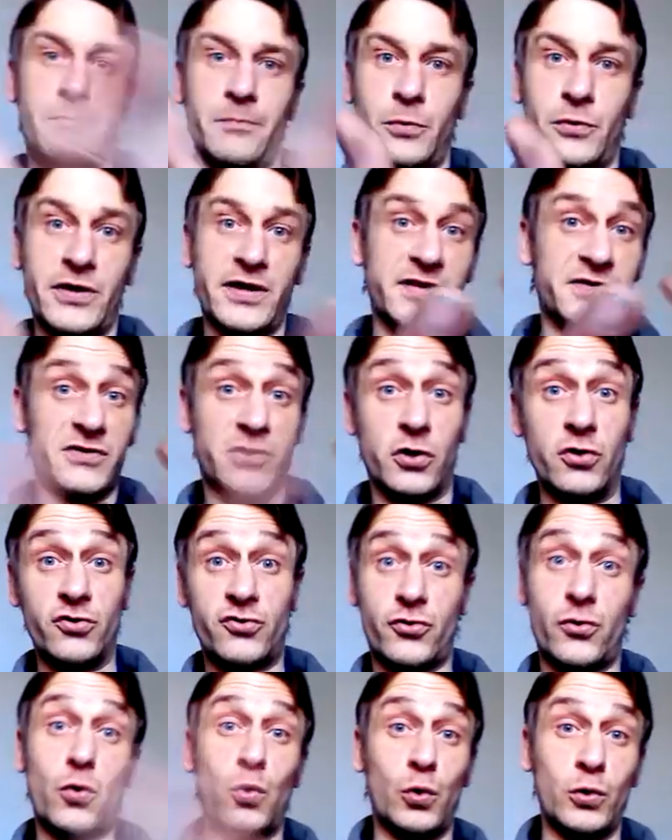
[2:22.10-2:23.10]
but it's
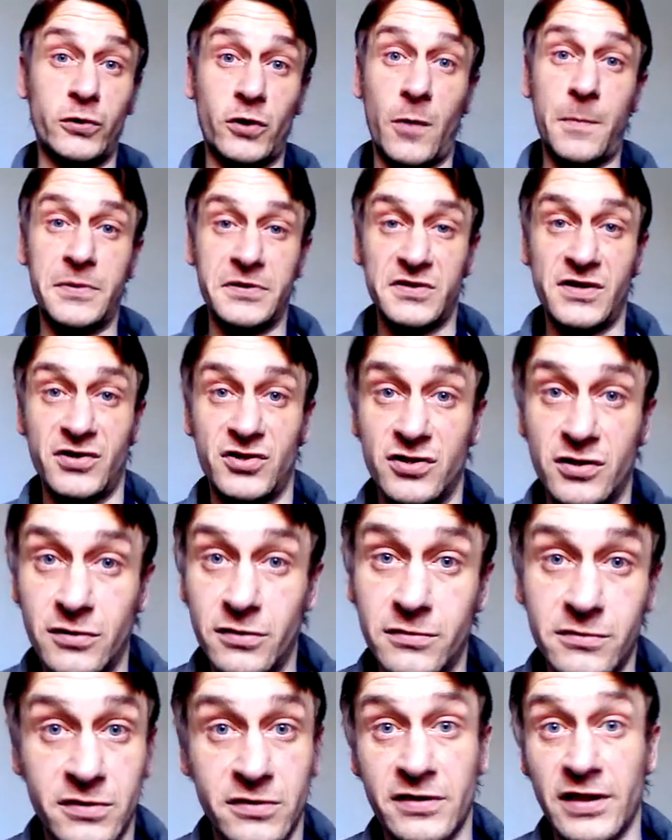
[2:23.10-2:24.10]
controlled opposition,
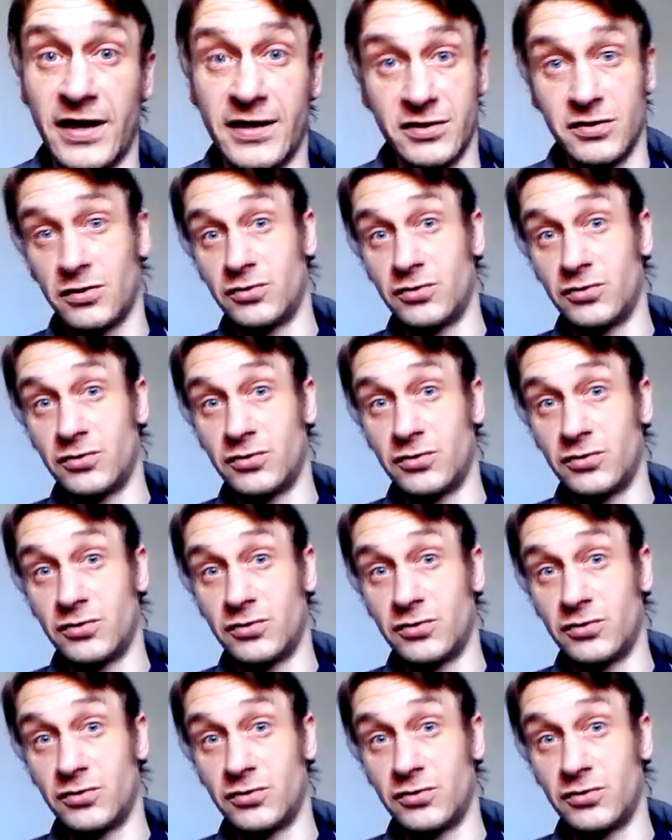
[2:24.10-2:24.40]
like